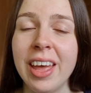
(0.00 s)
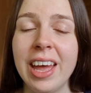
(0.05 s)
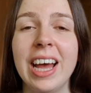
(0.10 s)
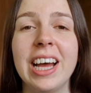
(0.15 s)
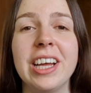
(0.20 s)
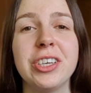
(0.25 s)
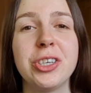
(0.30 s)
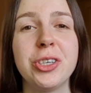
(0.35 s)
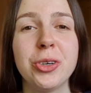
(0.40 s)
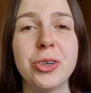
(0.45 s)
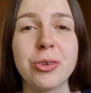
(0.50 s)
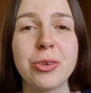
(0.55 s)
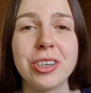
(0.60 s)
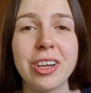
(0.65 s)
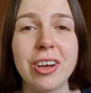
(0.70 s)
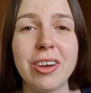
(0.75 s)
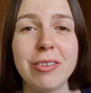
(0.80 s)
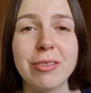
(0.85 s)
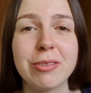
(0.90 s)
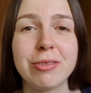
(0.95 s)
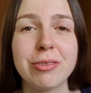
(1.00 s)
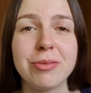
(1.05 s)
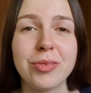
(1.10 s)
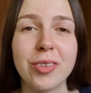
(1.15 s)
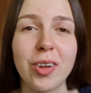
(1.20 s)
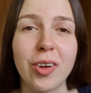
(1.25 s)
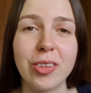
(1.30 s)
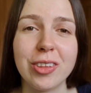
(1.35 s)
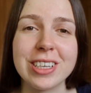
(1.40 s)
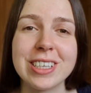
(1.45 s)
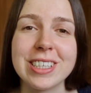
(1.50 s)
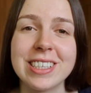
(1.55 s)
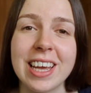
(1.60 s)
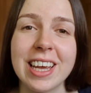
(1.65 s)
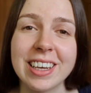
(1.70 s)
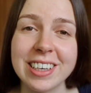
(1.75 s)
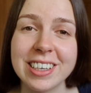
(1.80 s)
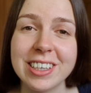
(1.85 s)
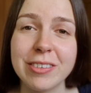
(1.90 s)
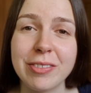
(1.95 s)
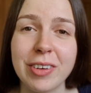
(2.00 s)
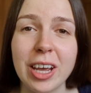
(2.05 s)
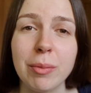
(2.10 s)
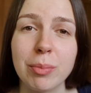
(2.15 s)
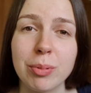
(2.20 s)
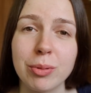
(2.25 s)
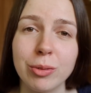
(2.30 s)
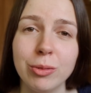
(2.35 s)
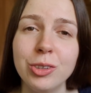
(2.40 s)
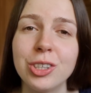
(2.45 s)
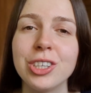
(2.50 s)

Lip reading: And sure enough, on the 2nd of April,